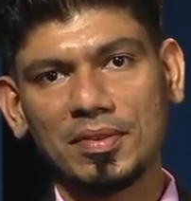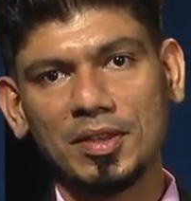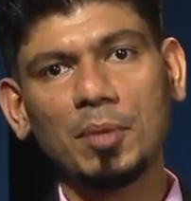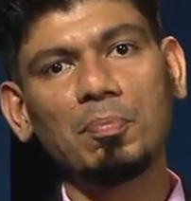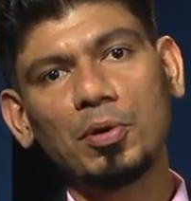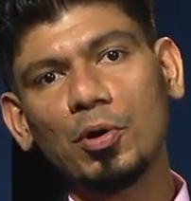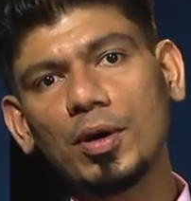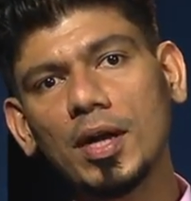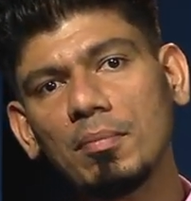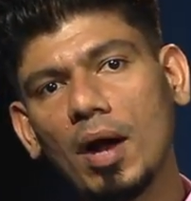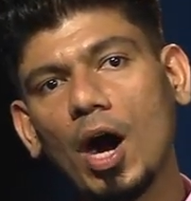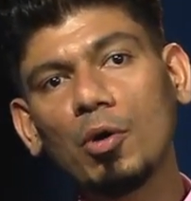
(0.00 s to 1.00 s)
The
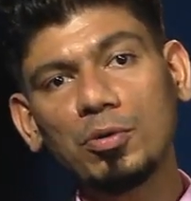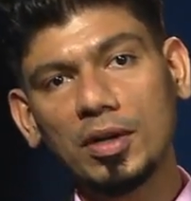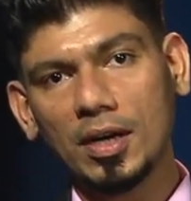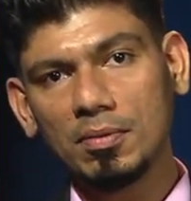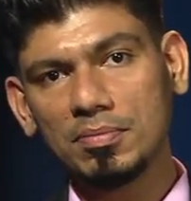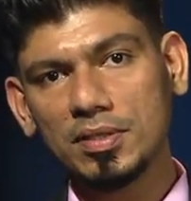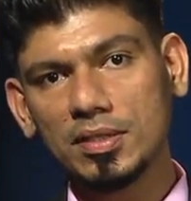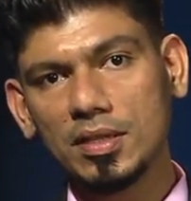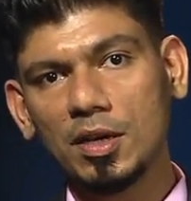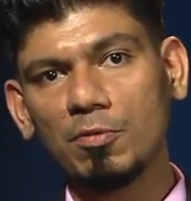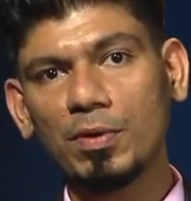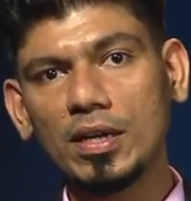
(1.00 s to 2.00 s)
program outcomes
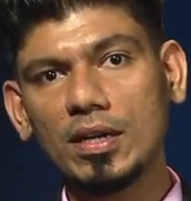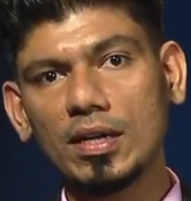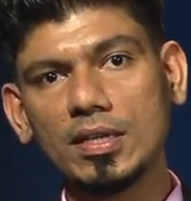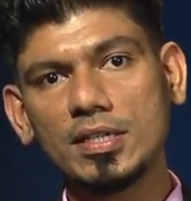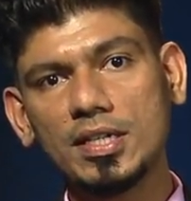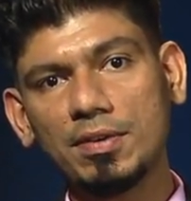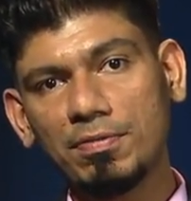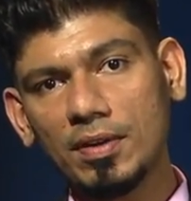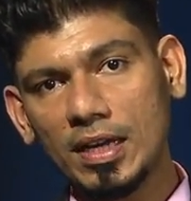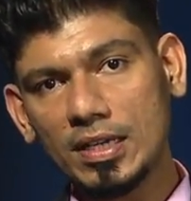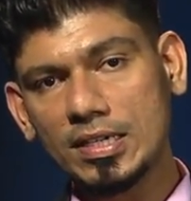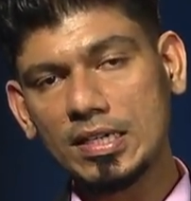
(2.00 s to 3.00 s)
will
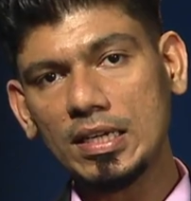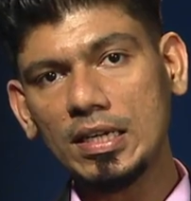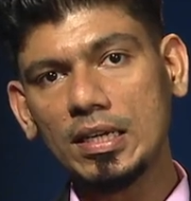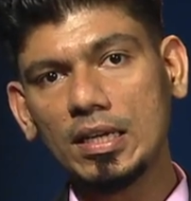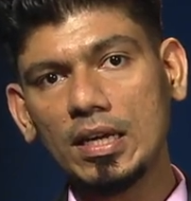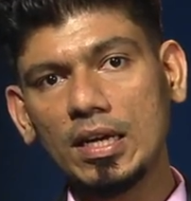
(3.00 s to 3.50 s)
definitely